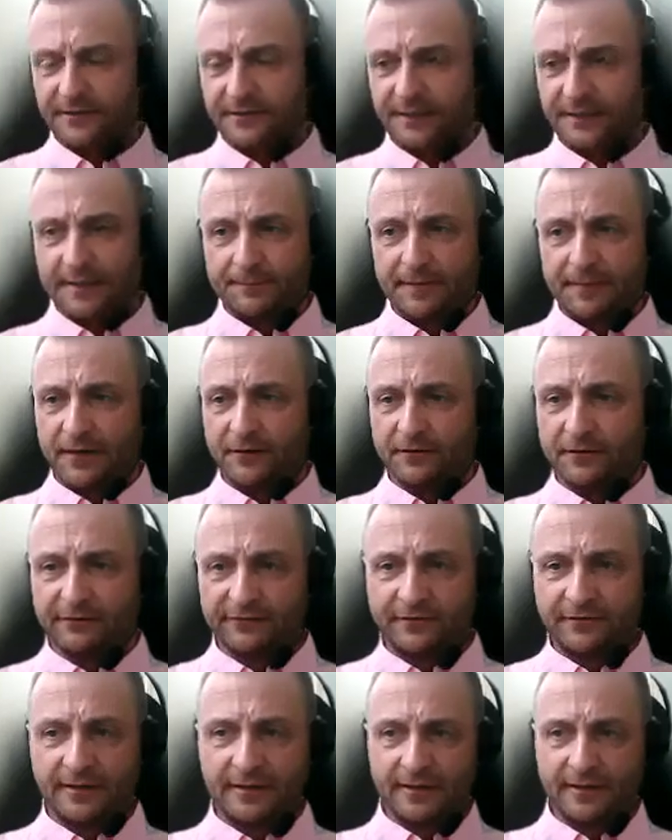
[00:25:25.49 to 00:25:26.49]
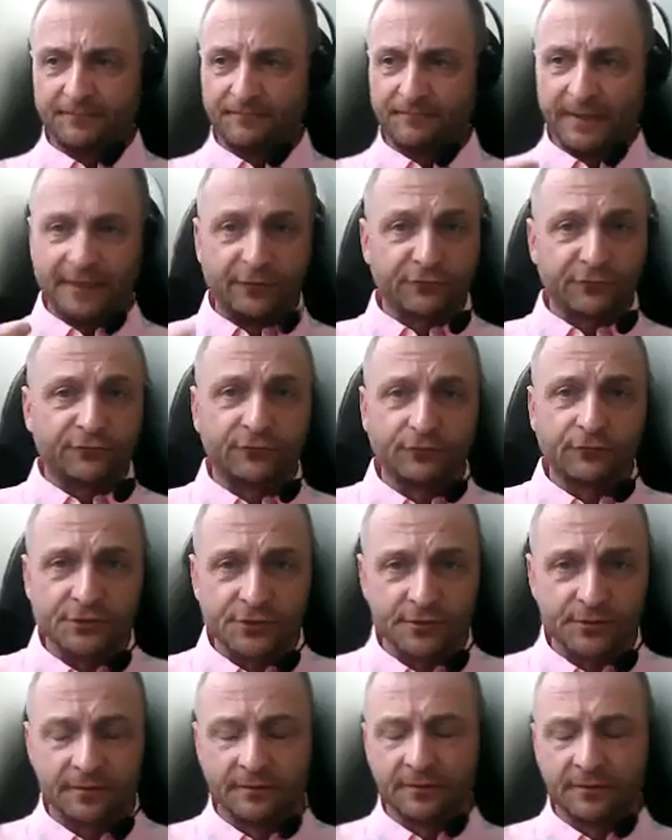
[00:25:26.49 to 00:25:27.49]
think about
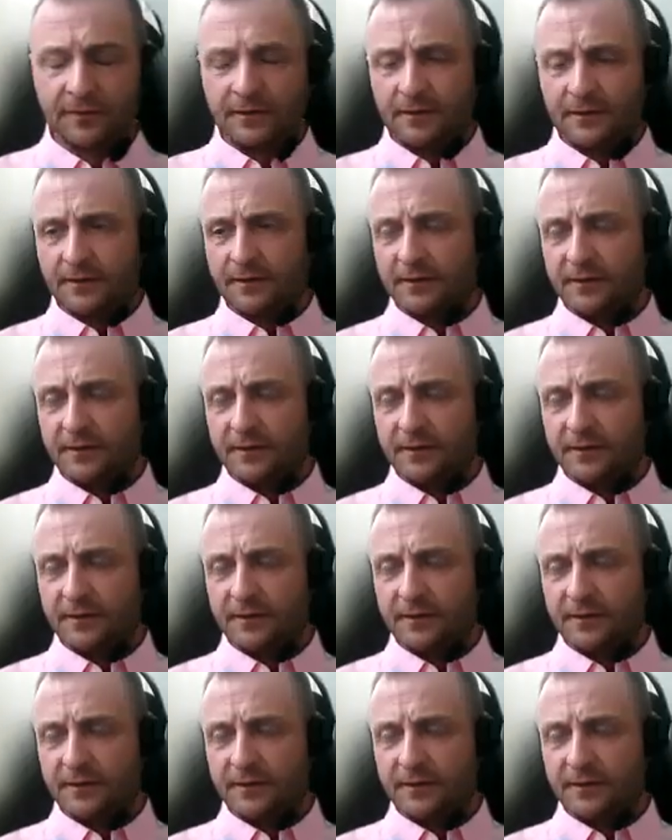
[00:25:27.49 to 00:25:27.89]
intrusion,